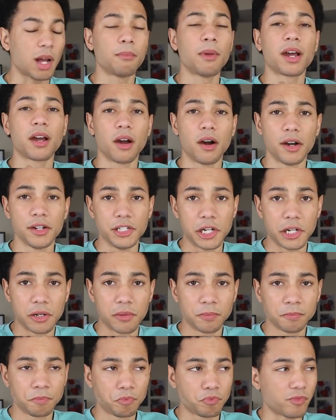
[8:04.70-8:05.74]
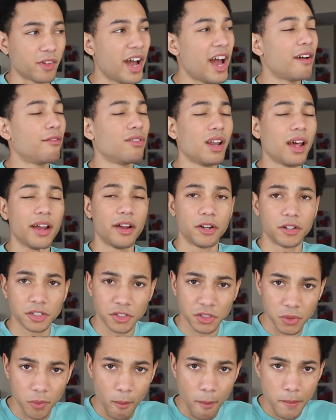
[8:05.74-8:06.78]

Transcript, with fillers: I'm like an onion. I have layers.